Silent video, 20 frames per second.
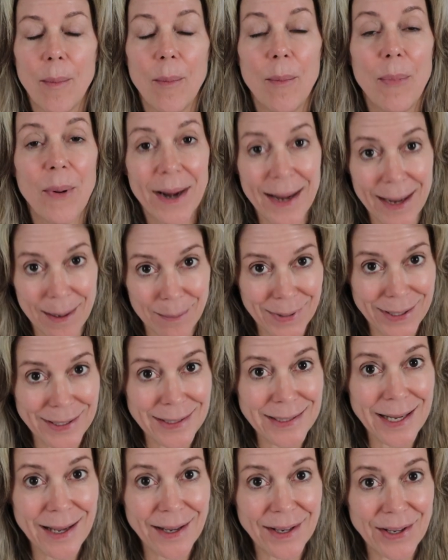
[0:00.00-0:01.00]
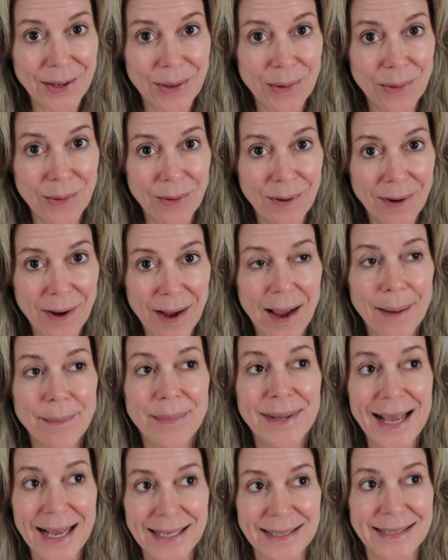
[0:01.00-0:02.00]
But I am gonna tell you,
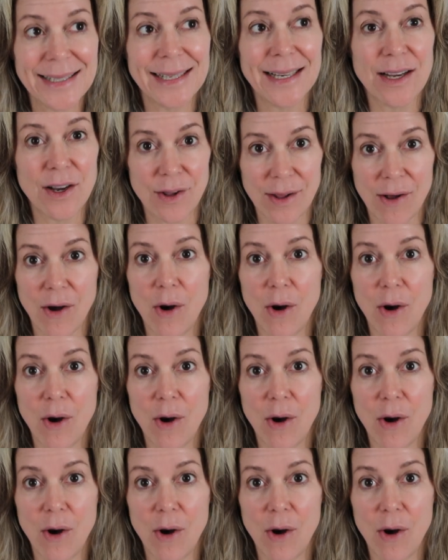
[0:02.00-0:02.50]
I'm guessing I'll